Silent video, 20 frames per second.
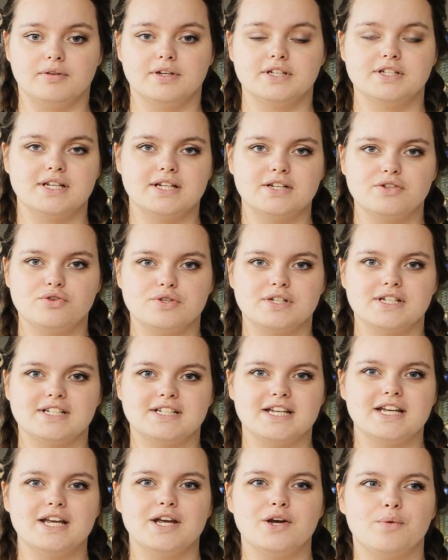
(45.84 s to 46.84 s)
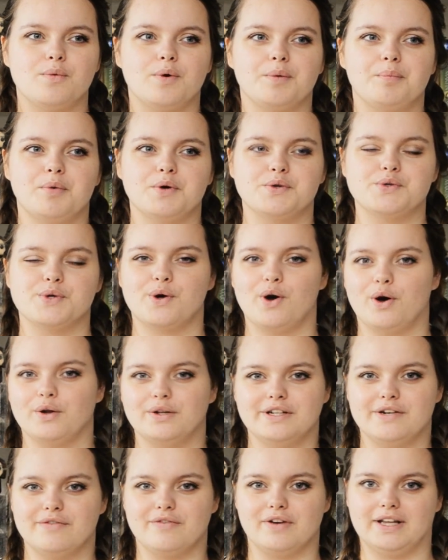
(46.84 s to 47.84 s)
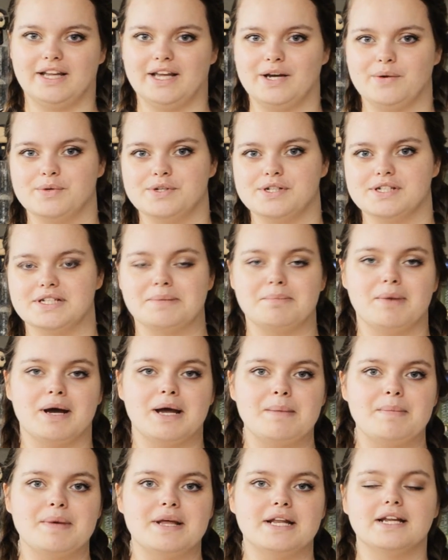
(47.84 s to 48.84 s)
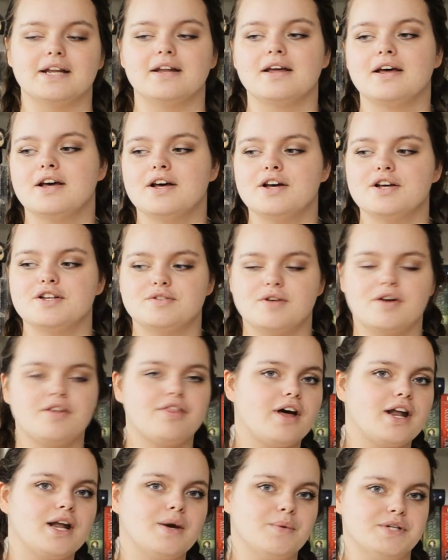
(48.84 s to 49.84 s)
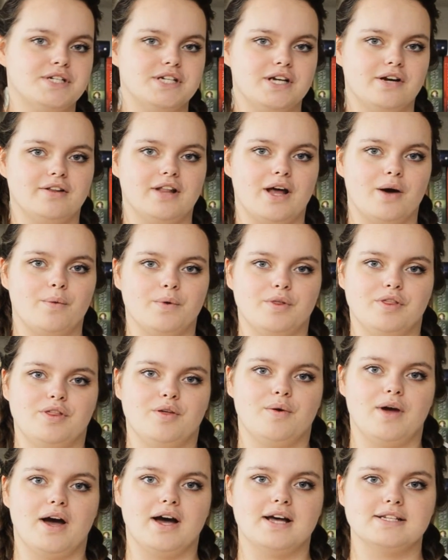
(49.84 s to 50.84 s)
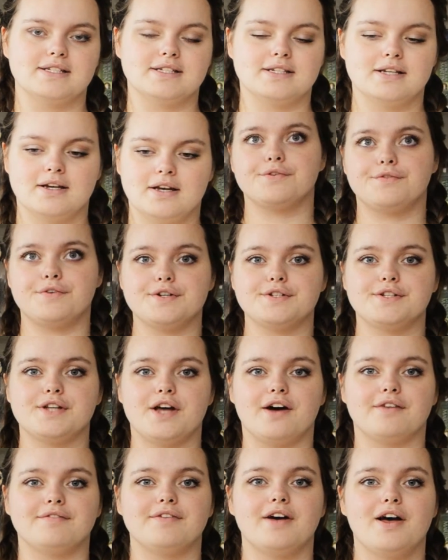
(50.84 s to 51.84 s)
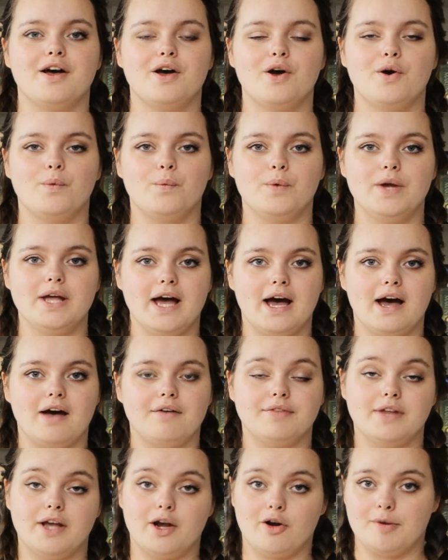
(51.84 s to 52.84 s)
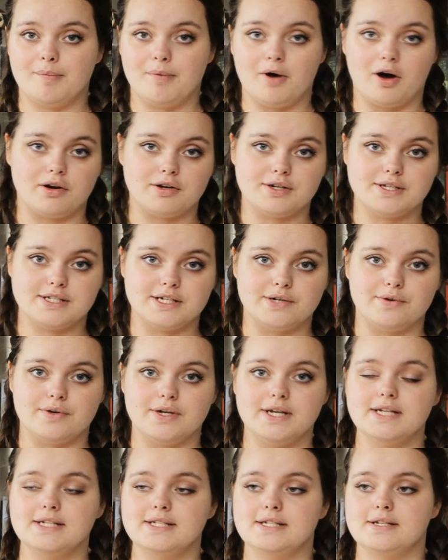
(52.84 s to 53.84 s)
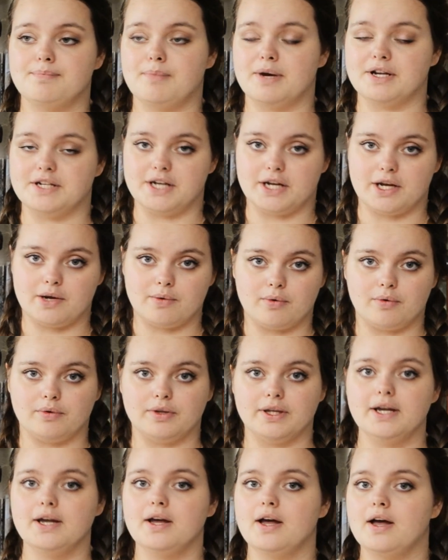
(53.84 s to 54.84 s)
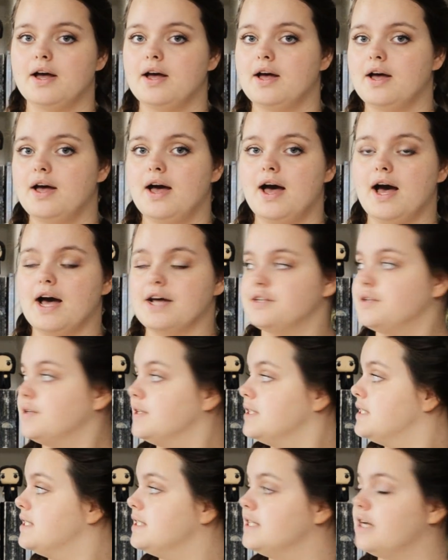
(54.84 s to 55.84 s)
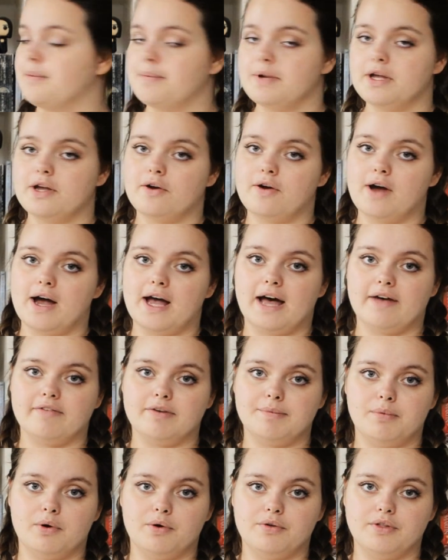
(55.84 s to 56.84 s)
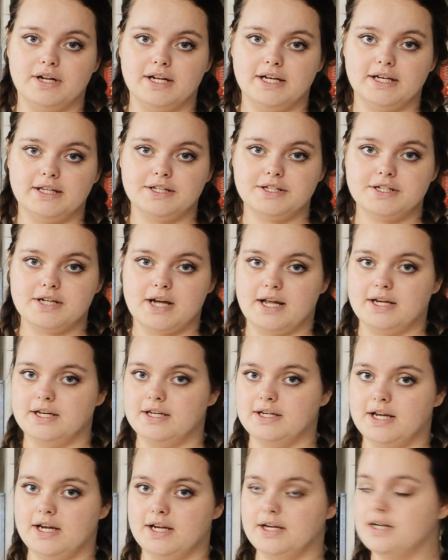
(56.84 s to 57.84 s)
it's interesting to hear what books are called in different languages in my opinion. So I thought I would share that with you guys. So first off, we have the Harry Potter series by J.K. Rowling. As you can see up here, I have it both in English and in